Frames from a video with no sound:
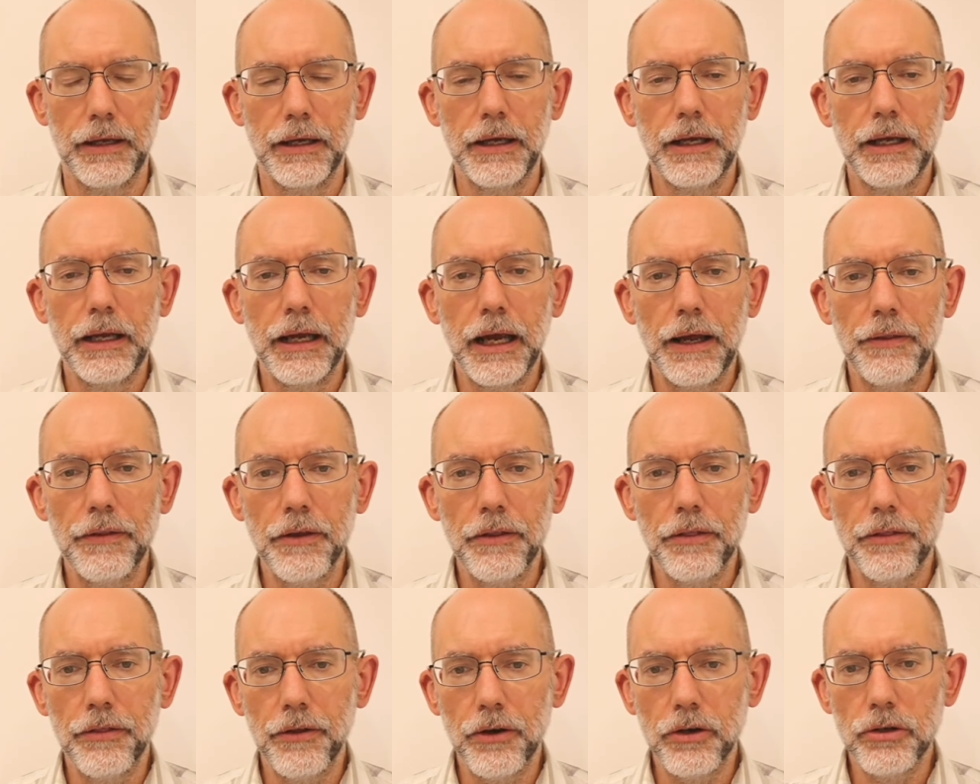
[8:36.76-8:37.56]
and
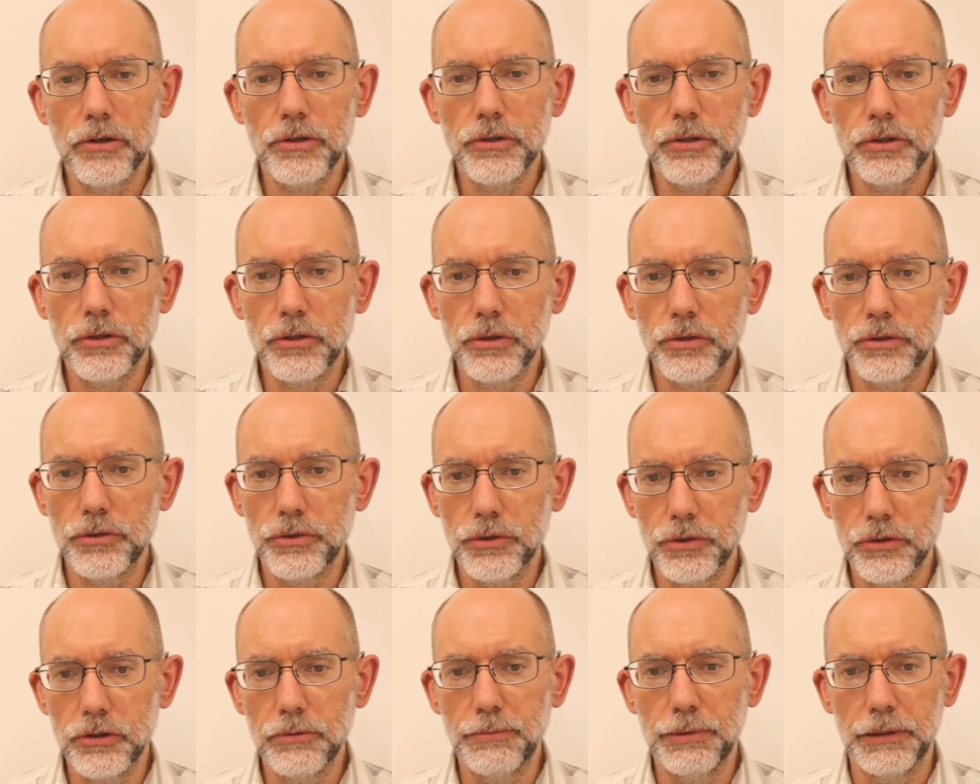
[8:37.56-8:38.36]
that those who
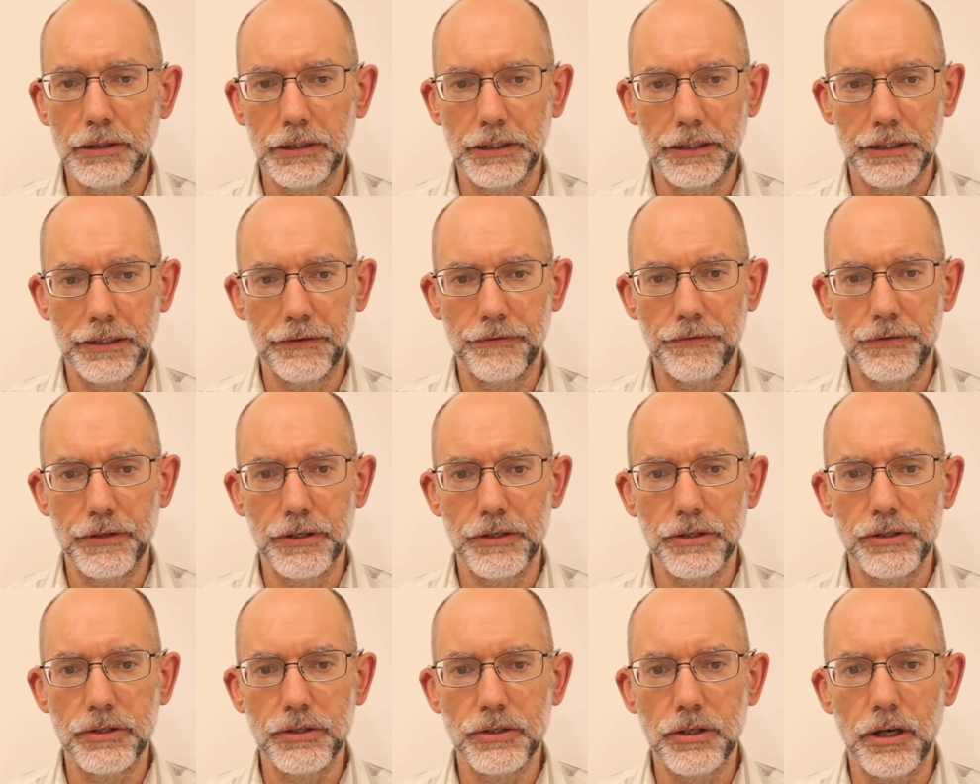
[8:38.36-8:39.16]
do believe
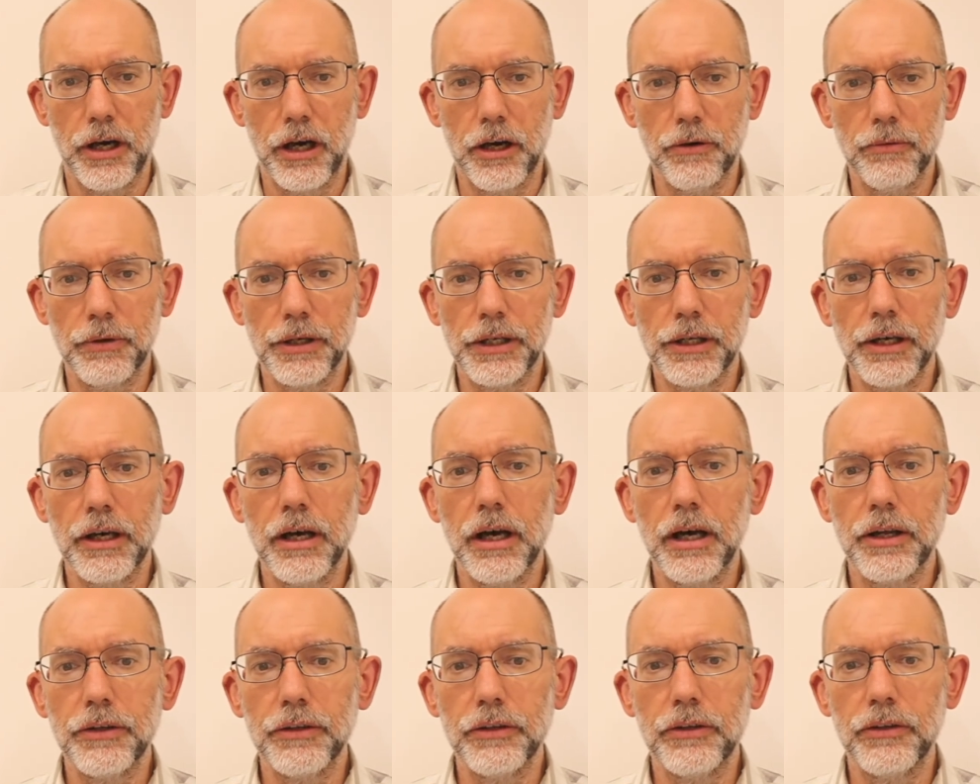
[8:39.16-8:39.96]
this are
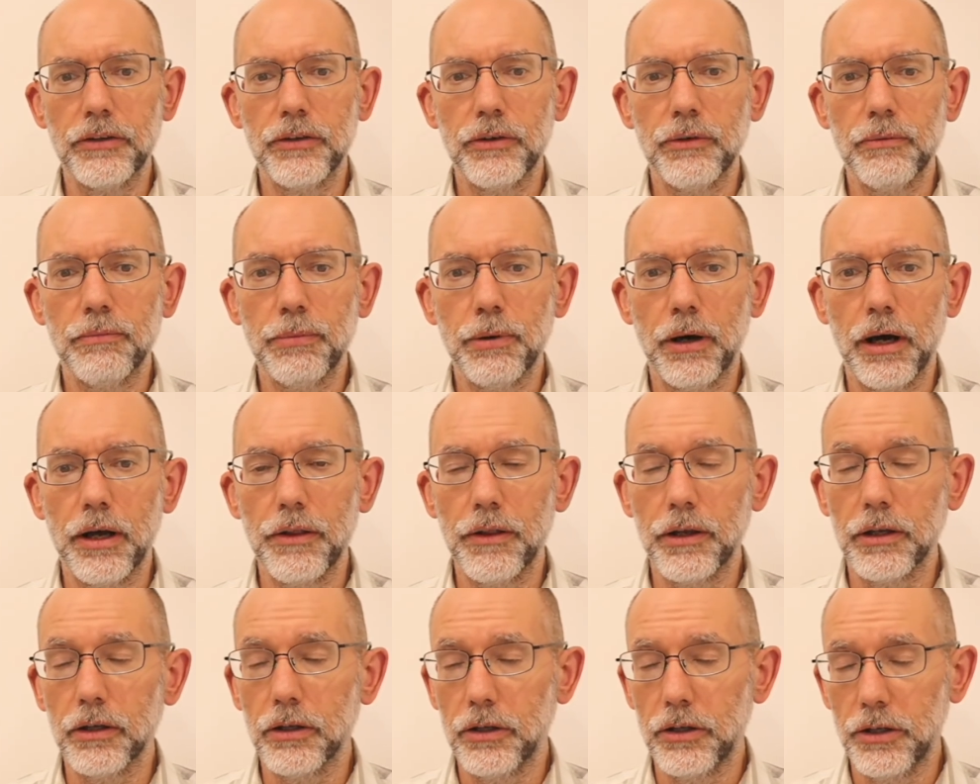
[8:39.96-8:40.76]
regarded by the
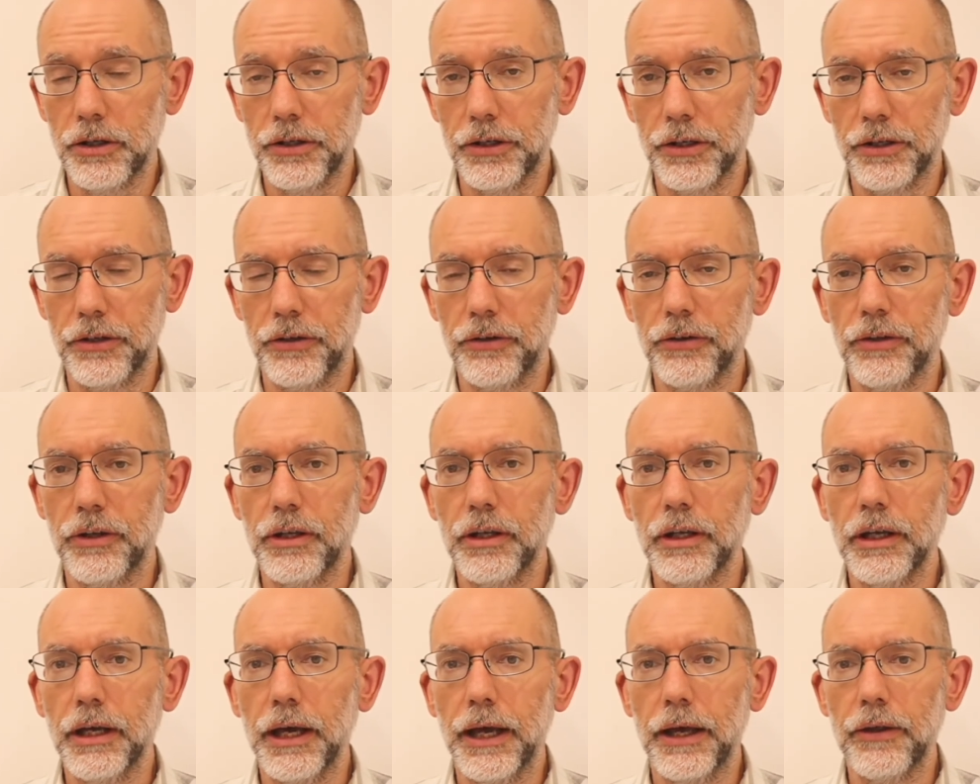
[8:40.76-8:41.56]
learned
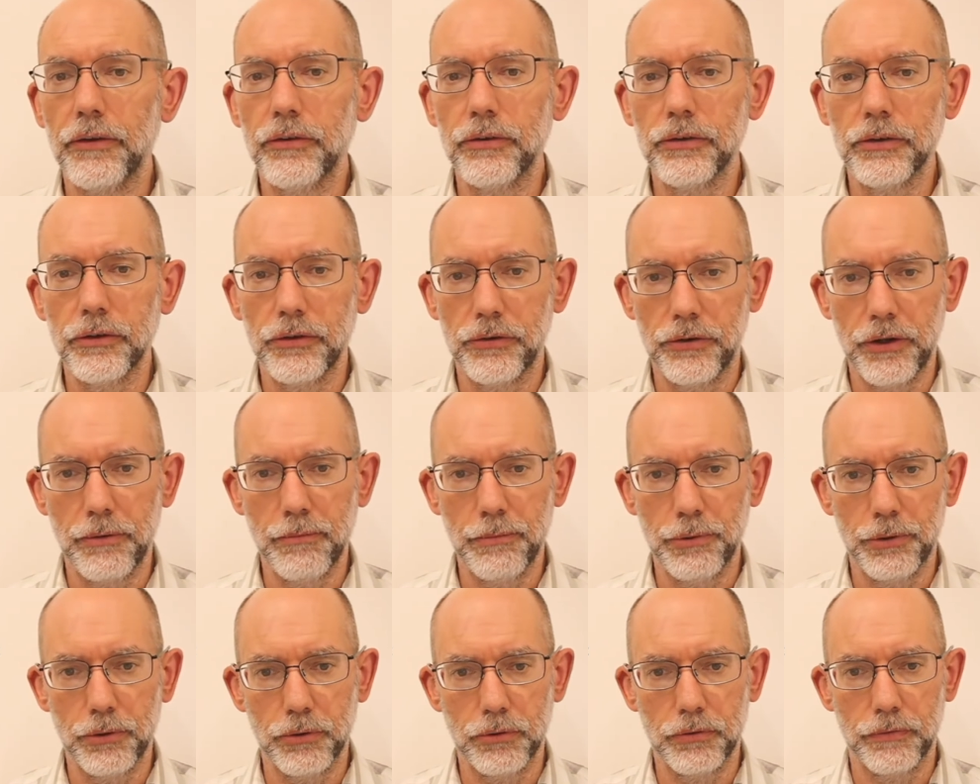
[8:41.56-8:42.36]
as
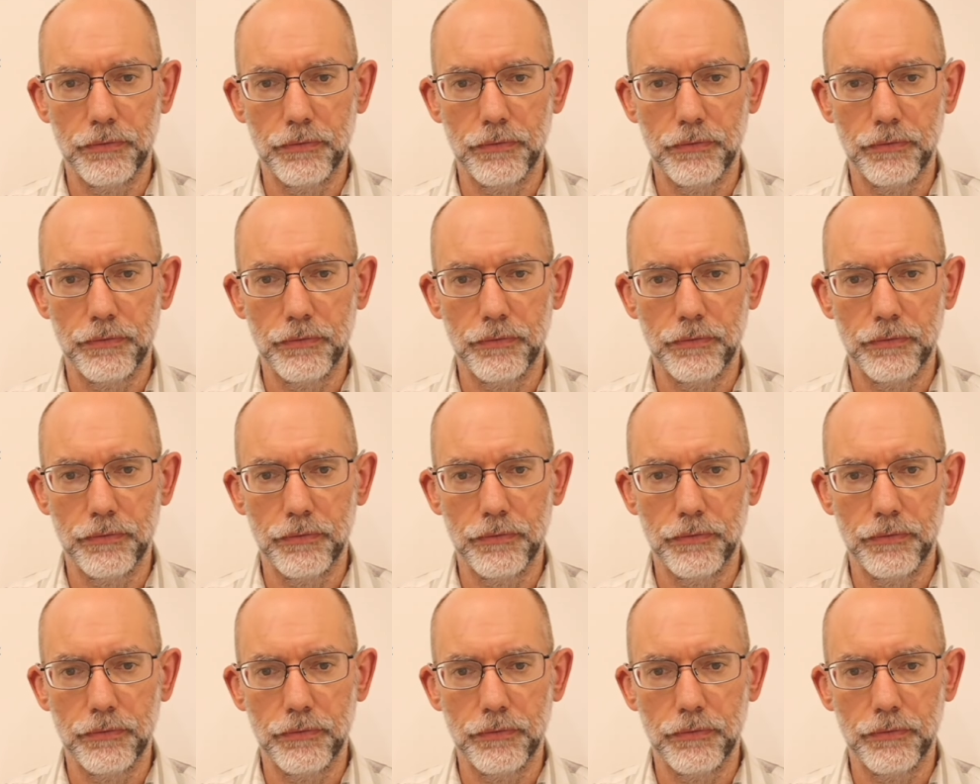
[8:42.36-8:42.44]
simple.